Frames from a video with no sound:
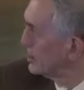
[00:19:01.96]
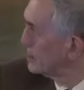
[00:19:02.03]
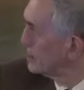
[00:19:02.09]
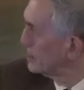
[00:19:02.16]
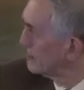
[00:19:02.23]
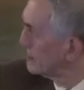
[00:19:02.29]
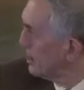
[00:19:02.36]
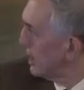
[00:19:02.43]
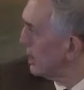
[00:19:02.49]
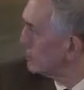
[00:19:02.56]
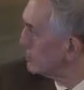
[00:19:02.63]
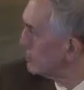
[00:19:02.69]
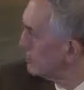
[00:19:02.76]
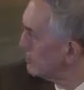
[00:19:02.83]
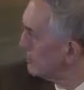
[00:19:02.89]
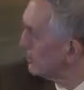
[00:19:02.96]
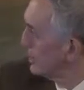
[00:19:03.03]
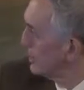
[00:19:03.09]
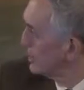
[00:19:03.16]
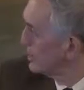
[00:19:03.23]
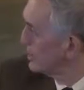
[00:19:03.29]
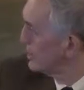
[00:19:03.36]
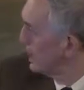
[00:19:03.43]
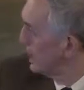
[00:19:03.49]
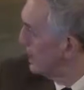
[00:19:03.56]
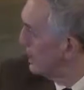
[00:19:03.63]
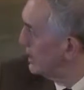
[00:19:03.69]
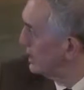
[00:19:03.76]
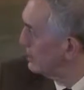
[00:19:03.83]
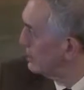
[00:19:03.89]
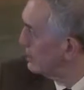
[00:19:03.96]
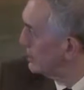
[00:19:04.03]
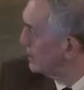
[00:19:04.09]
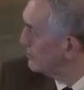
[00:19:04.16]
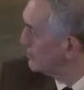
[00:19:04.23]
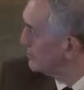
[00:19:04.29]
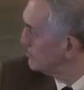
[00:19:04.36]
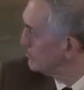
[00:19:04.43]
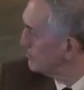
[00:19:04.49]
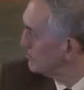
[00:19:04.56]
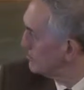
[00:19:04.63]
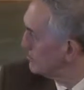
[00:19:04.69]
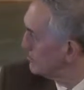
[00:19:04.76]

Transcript: that blacks and reds, will have a bigger